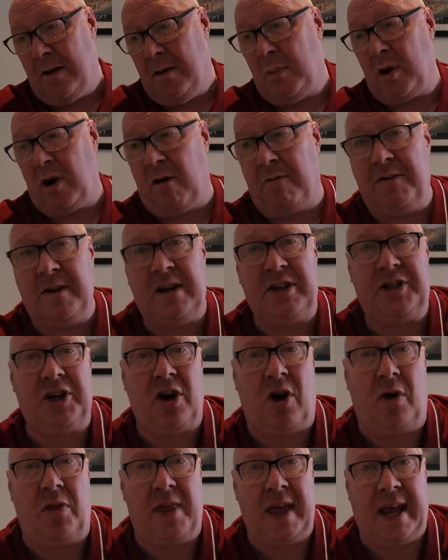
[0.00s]
But I'll finish
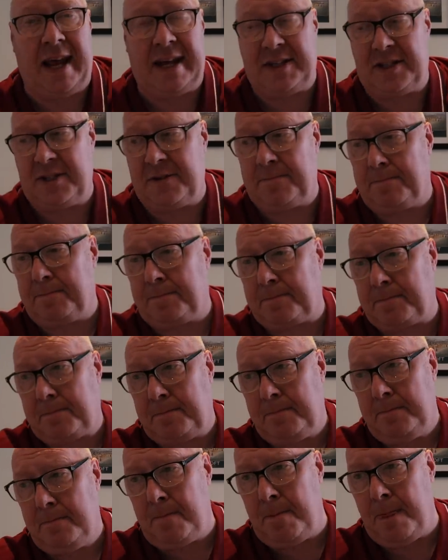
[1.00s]
it on this.
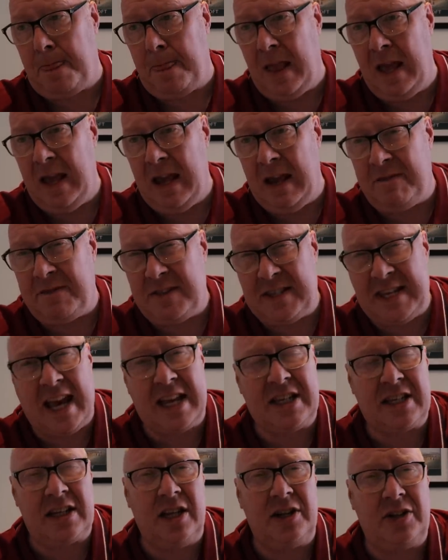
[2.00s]
If
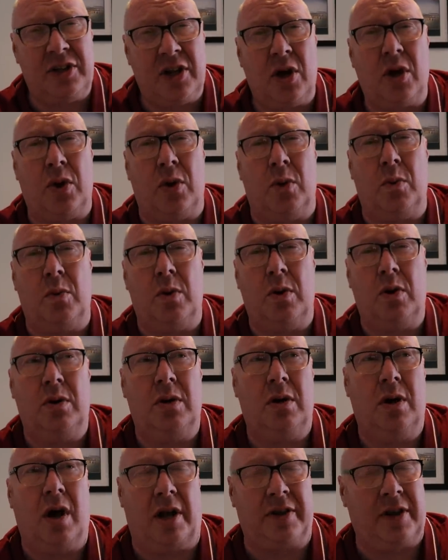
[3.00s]
Tesla do,
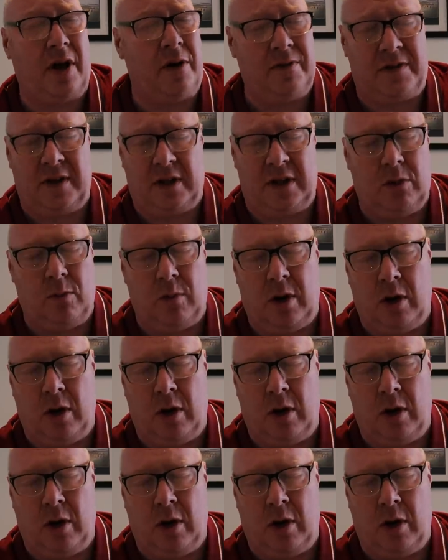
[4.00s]
I don't think they